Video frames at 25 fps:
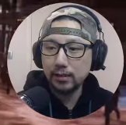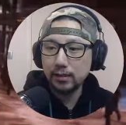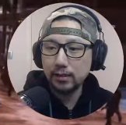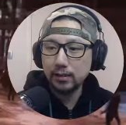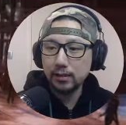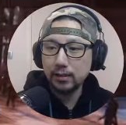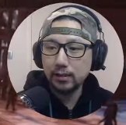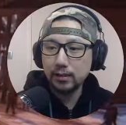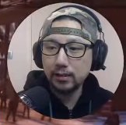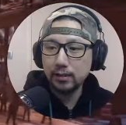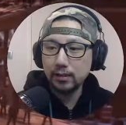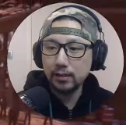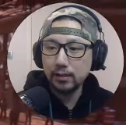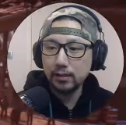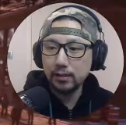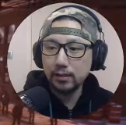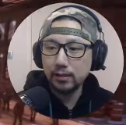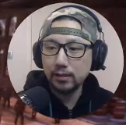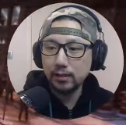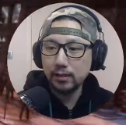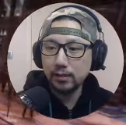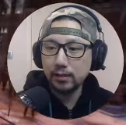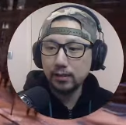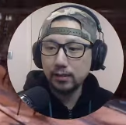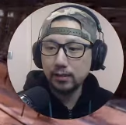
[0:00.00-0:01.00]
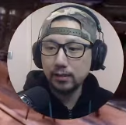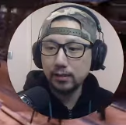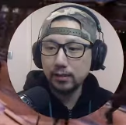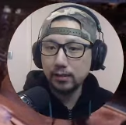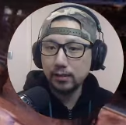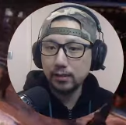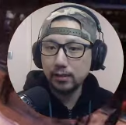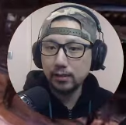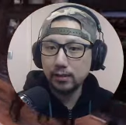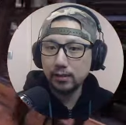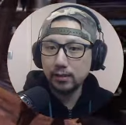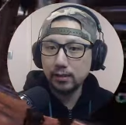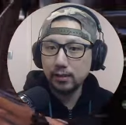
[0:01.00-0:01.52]

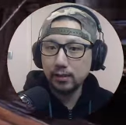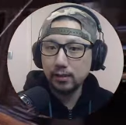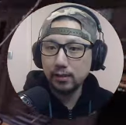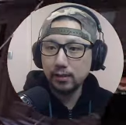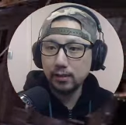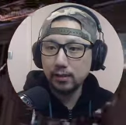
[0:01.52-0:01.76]
(no one is talking)